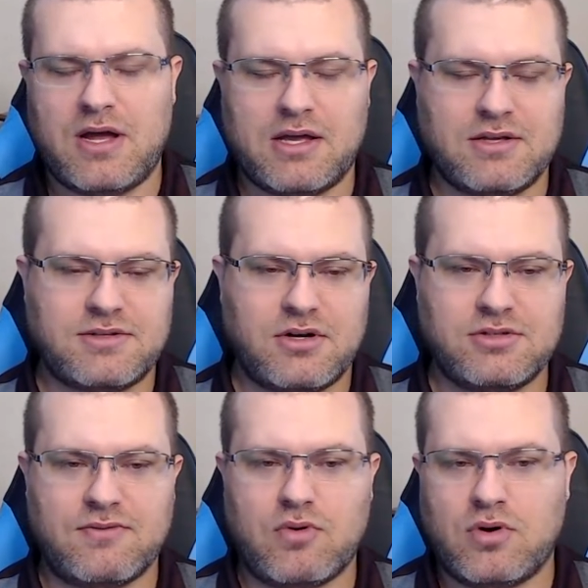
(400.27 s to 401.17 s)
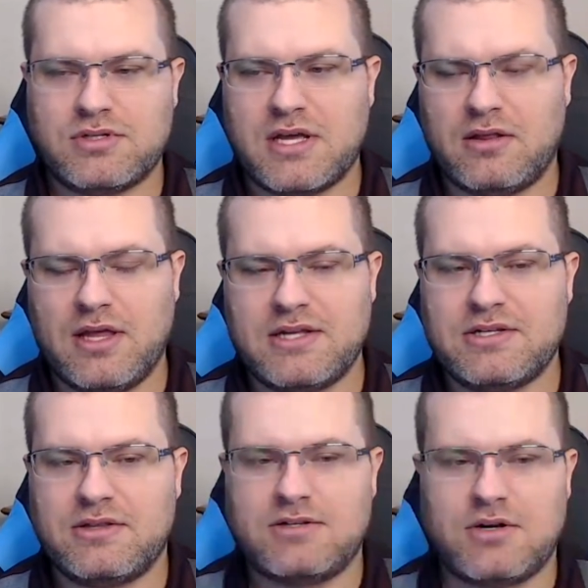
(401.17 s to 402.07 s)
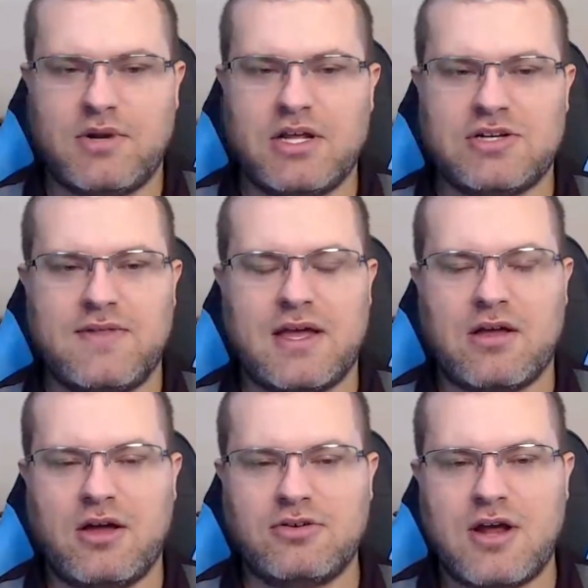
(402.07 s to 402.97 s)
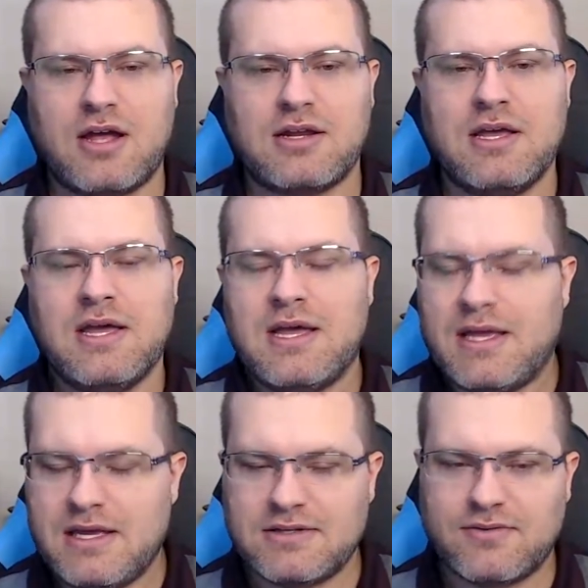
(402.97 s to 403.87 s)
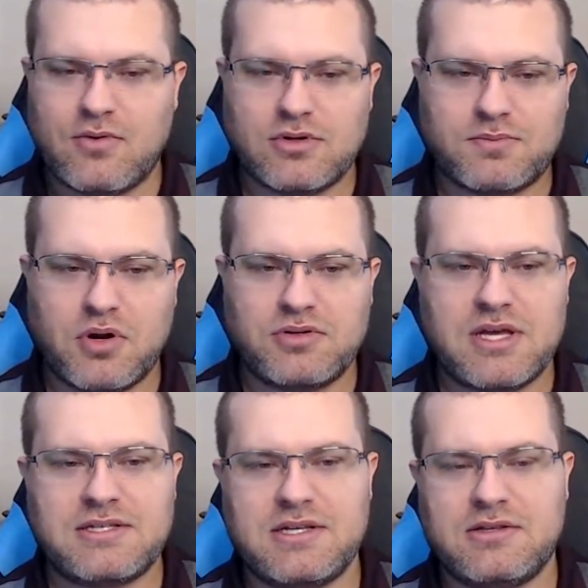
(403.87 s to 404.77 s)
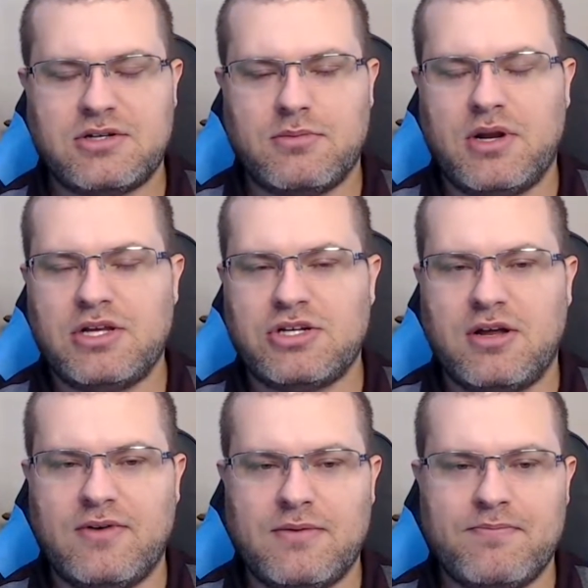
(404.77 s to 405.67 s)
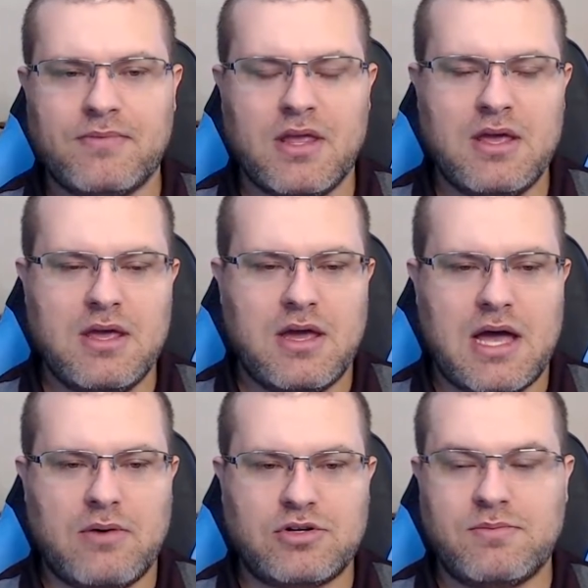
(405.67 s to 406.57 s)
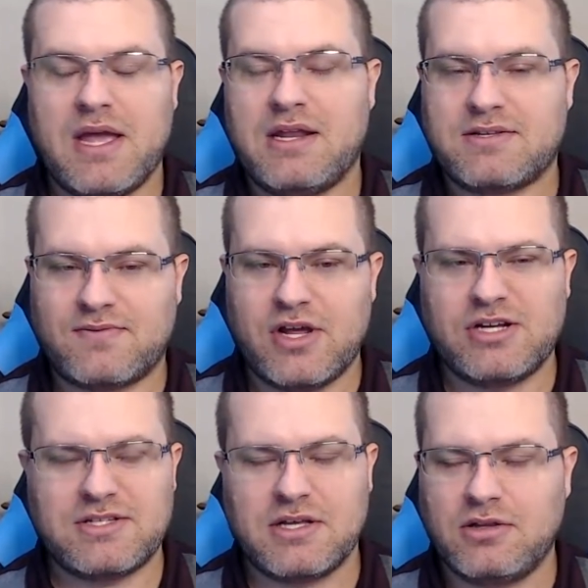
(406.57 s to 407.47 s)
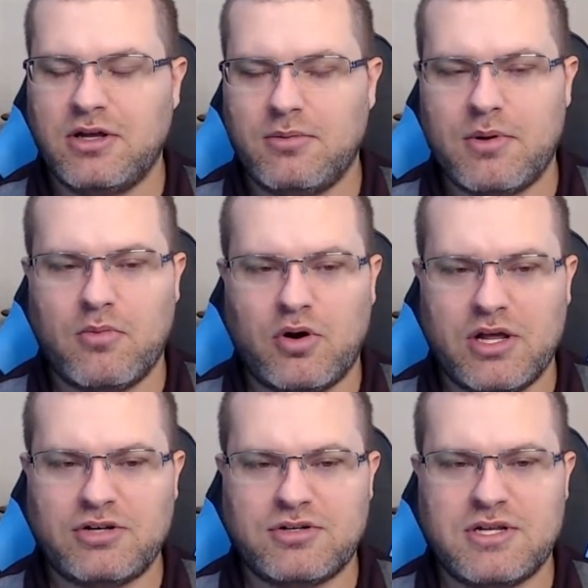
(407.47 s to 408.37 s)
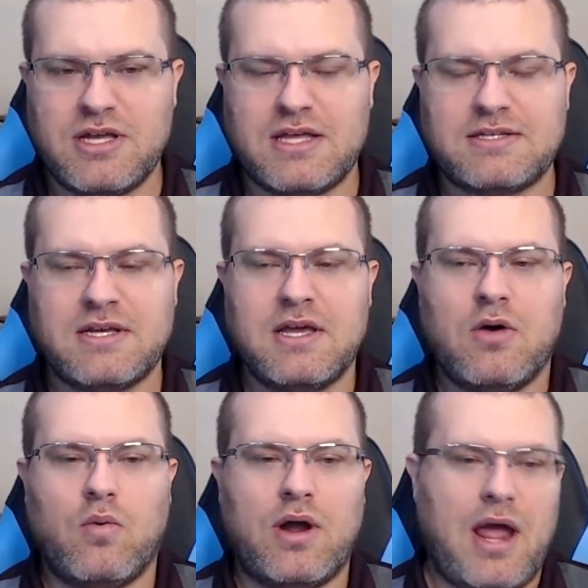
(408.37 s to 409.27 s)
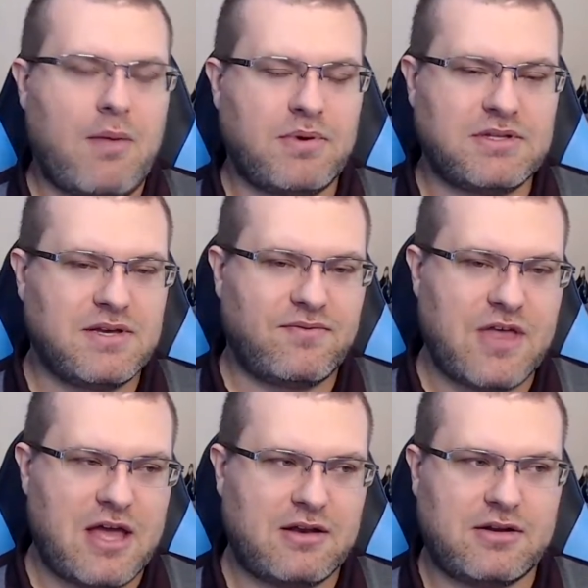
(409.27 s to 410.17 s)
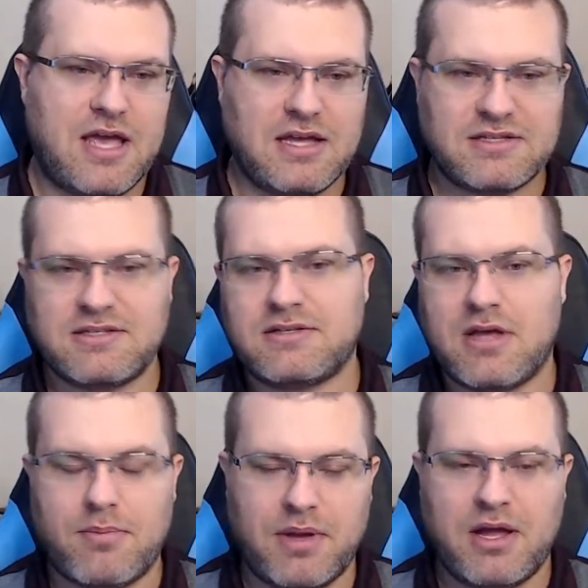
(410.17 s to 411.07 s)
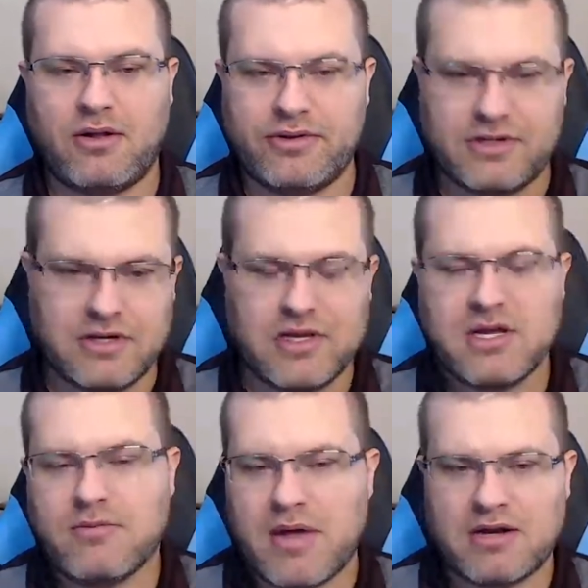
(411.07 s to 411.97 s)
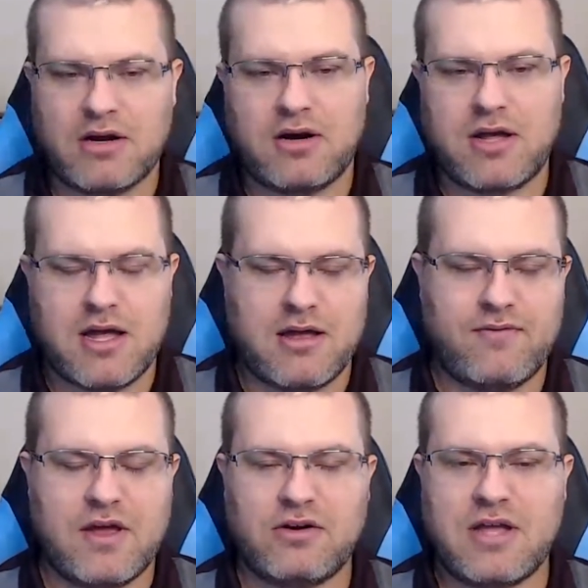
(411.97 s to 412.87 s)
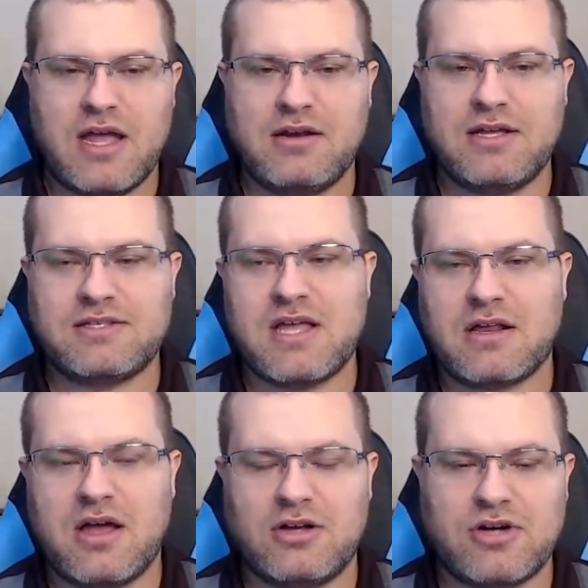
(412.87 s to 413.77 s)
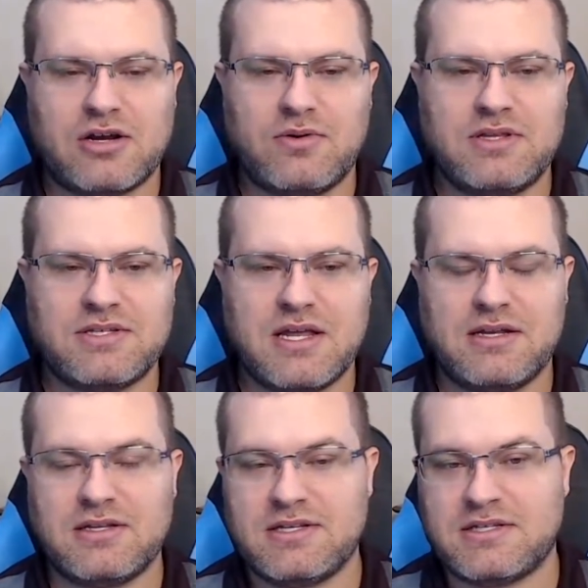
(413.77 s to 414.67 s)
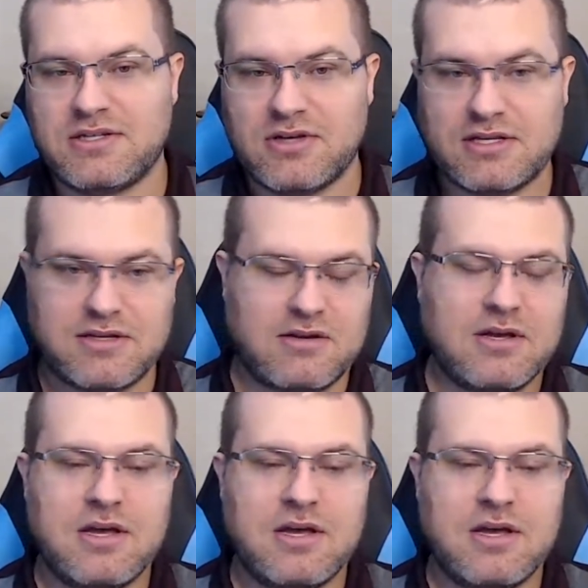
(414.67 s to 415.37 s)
concerns, of course, had led to the termination of that contract. He is, of course, protesting the termination of it, which made his free agency a little bit more interesting as what happens if that case is upheld and Evander Kane gets that contract reinstated. Does he still get to